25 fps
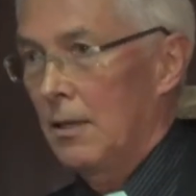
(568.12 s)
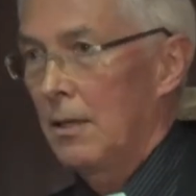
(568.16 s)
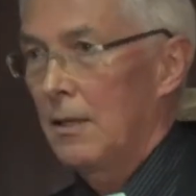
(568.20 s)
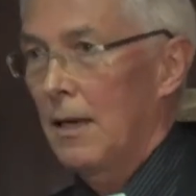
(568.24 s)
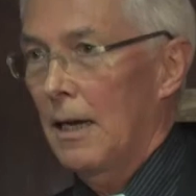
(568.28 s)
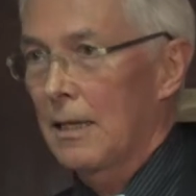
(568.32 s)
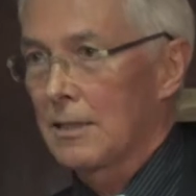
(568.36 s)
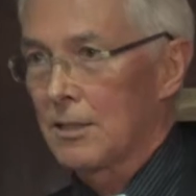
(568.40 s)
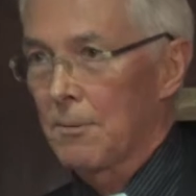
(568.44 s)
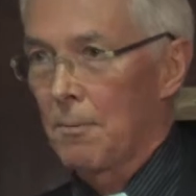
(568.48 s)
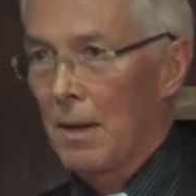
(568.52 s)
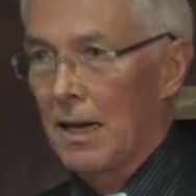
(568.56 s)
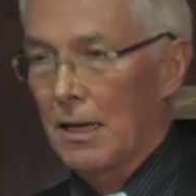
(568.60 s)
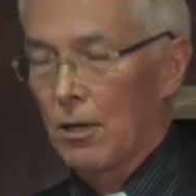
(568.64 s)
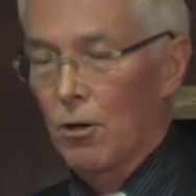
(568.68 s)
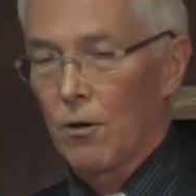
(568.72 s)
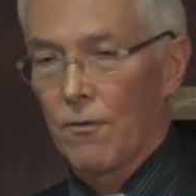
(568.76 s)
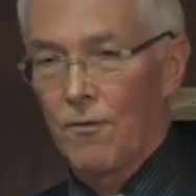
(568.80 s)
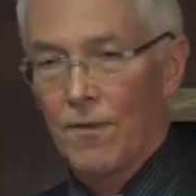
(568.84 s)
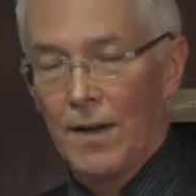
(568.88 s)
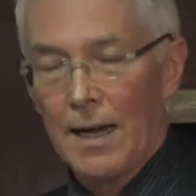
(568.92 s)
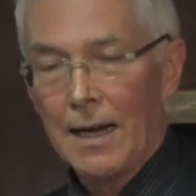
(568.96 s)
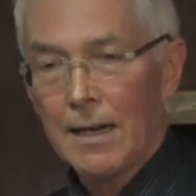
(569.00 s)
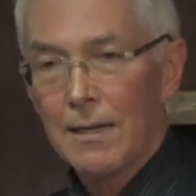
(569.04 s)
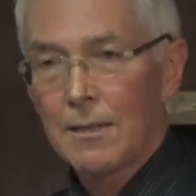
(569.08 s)
As a matter of
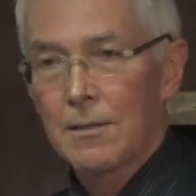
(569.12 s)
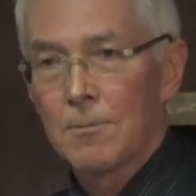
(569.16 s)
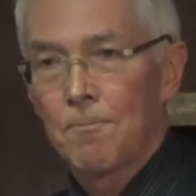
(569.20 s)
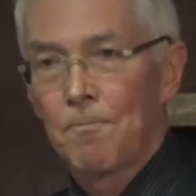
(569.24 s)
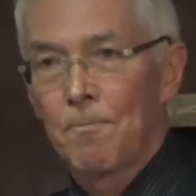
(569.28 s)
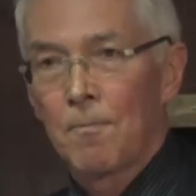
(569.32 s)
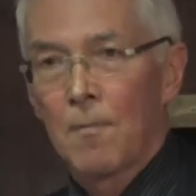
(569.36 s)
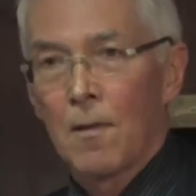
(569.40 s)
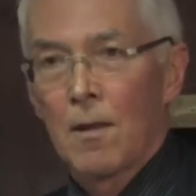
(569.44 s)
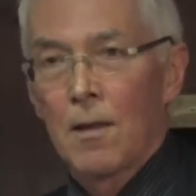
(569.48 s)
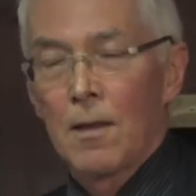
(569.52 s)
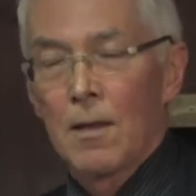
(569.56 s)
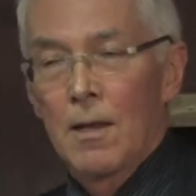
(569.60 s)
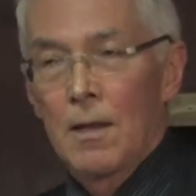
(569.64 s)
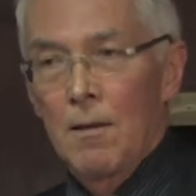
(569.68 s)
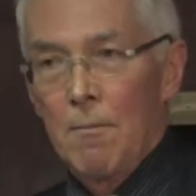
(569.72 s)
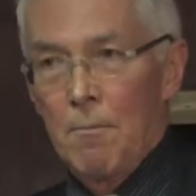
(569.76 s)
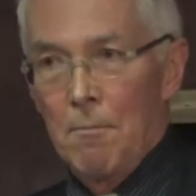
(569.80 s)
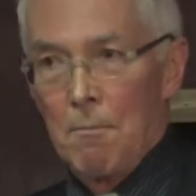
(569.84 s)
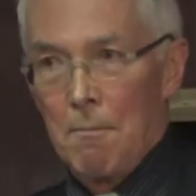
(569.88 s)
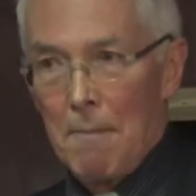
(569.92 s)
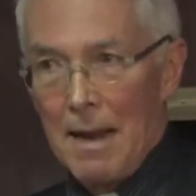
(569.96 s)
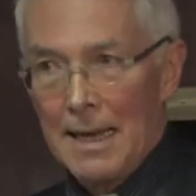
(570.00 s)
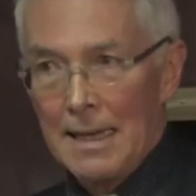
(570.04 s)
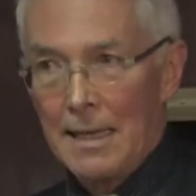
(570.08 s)
fact,
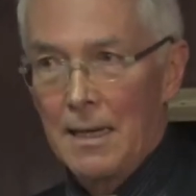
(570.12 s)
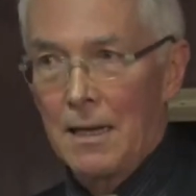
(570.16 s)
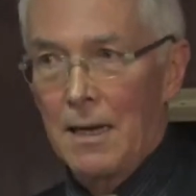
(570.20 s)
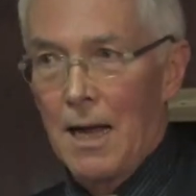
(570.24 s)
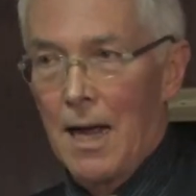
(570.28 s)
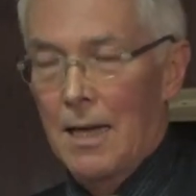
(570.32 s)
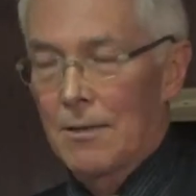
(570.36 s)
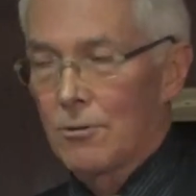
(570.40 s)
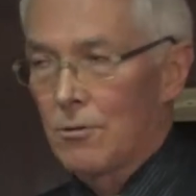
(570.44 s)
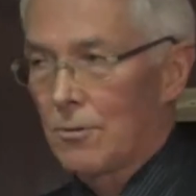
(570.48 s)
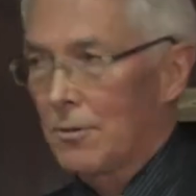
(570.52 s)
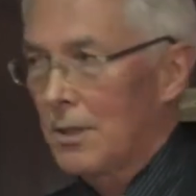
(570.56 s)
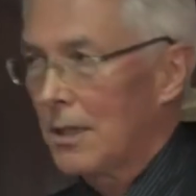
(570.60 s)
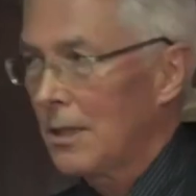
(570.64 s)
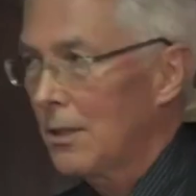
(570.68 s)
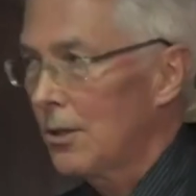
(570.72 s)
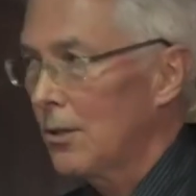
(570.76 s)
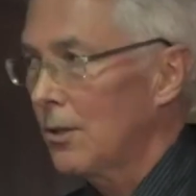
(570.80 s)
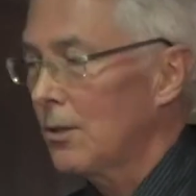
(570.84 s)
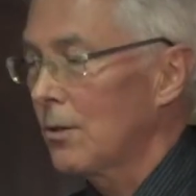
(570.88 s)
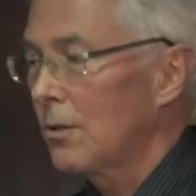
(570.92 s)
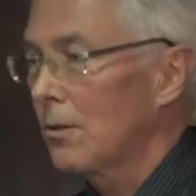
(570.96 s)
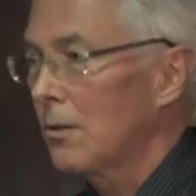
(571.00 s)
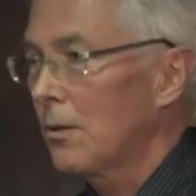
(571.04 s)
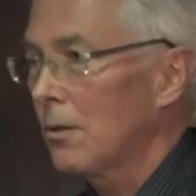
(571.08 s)
many
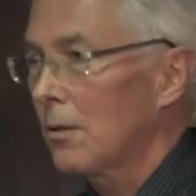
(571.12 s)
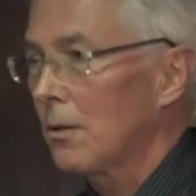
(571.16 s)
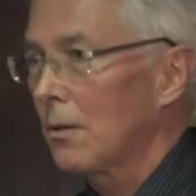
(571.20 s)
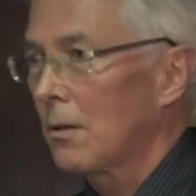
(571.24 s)
countries